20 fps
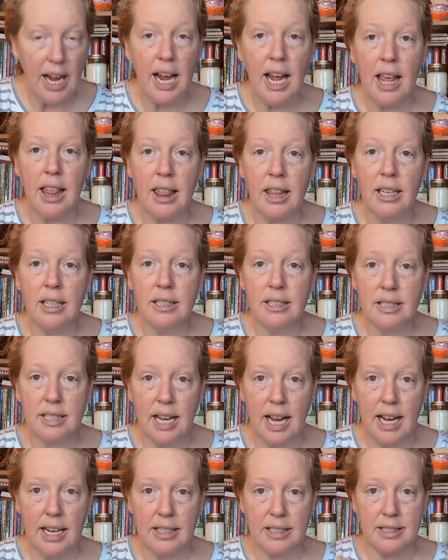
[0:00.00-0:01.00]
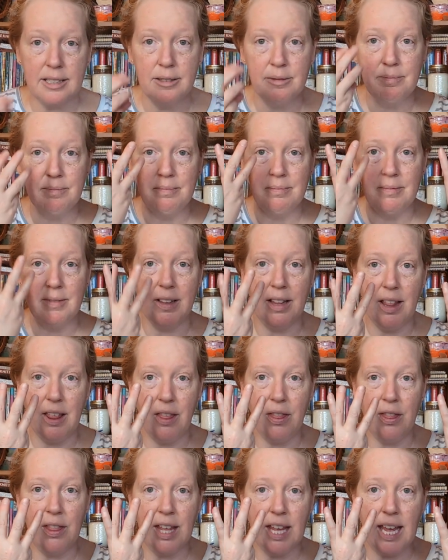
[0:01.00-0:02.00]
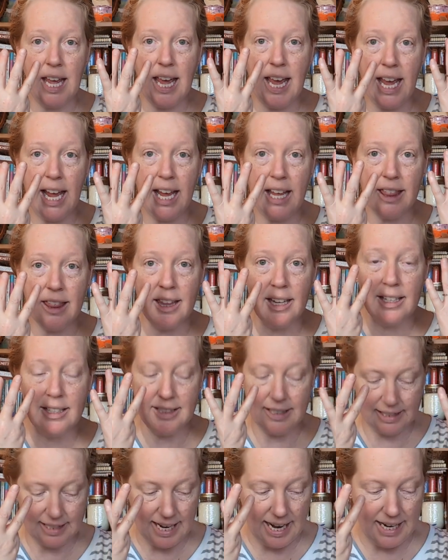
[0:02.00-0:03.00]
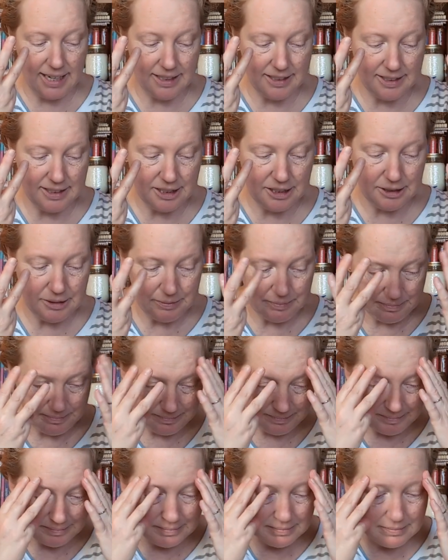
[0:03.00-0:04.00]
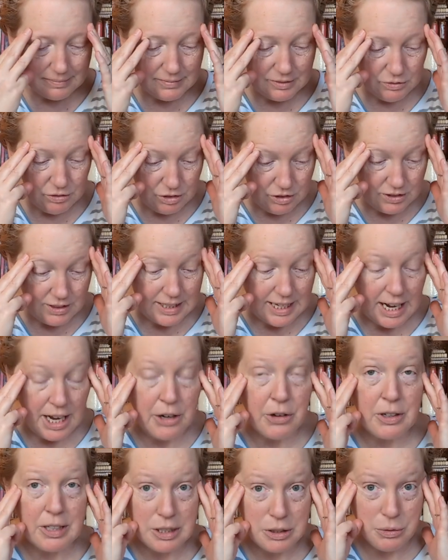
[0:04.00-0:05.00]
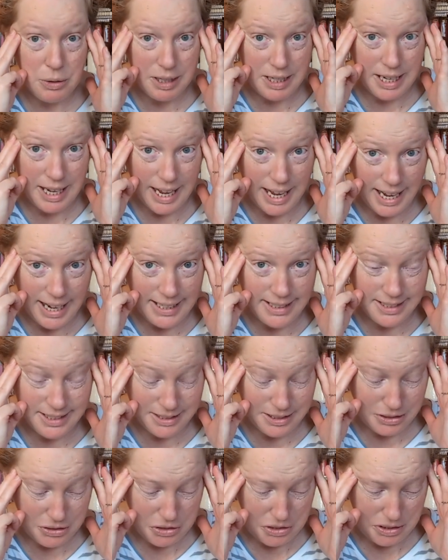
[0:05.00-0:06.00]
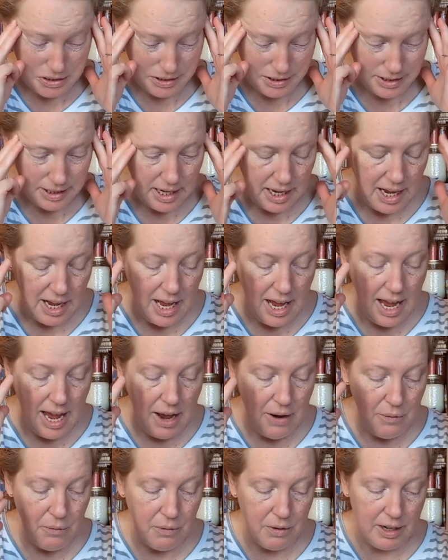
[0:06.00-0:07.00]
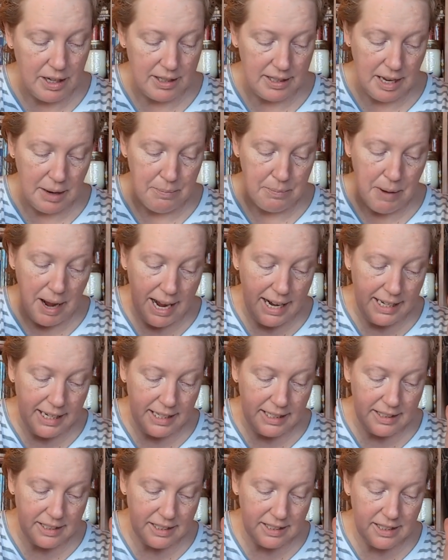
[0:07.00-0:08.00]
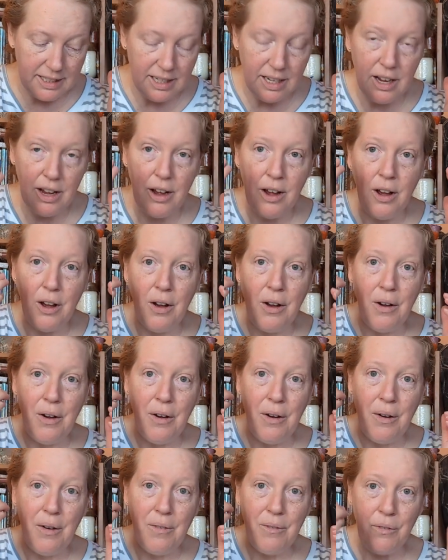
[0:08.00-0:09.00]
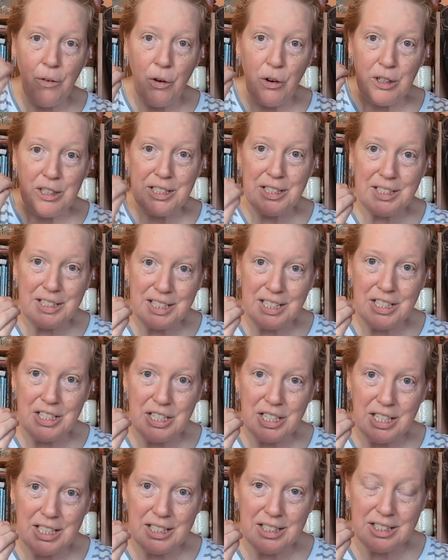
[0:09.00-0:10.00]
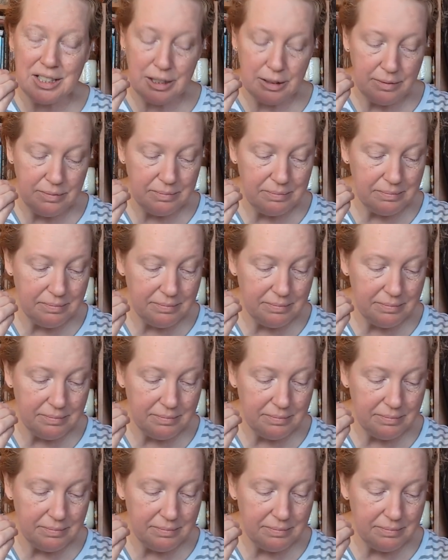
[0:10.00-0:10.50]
8th size. The 8th size, which is 128 stitches, because I minused 4 stitches,